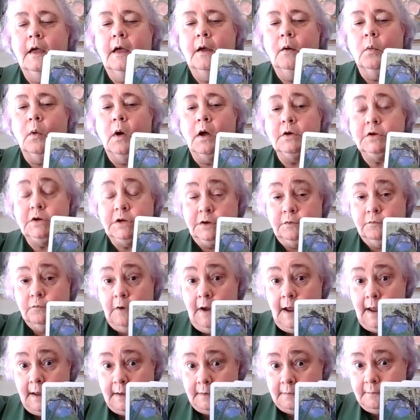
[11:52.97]
while she
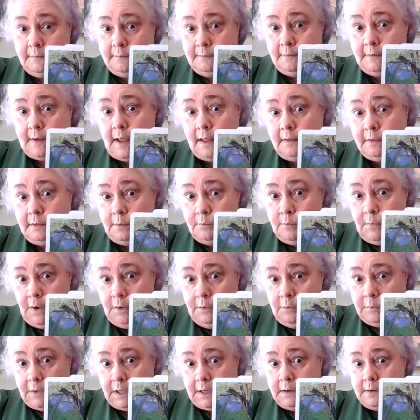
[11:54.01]
rests at the
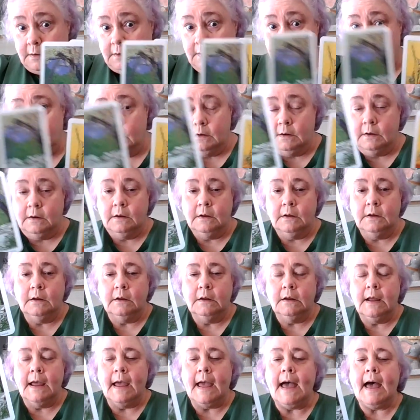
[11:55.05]
moment,
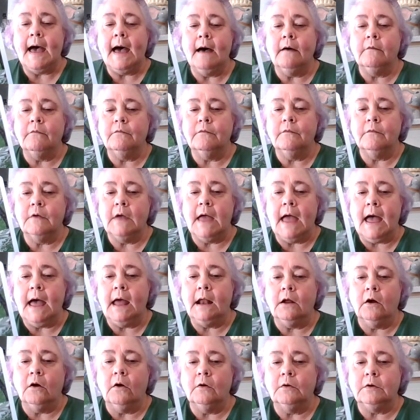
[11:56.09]
have
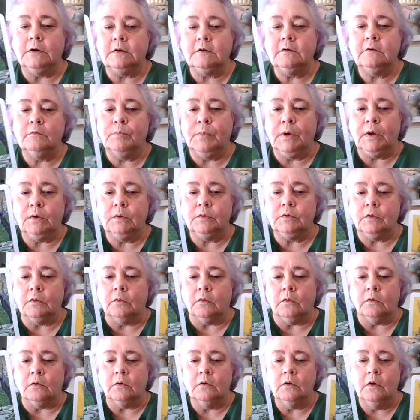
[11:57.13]
at her
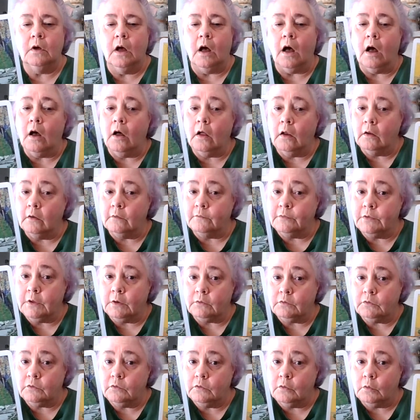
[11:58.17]
disposal all of
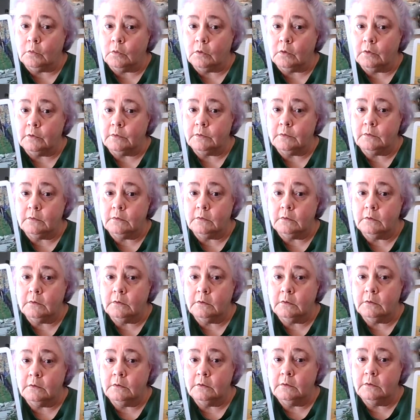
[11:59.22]
those swords?
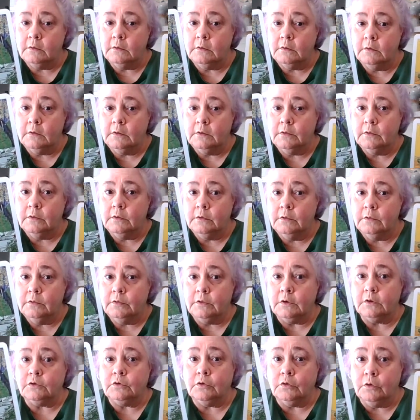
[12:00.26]

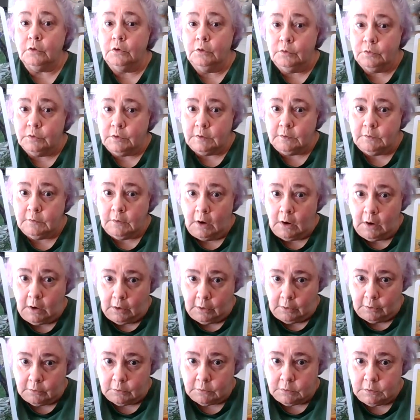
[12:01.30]
The truth is
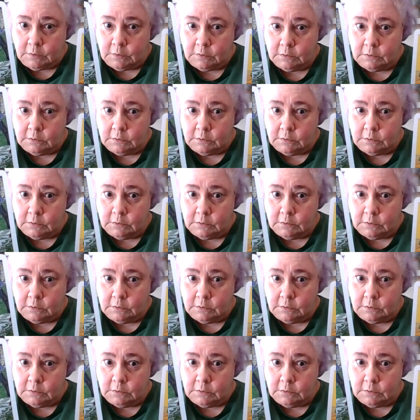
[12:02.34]
hers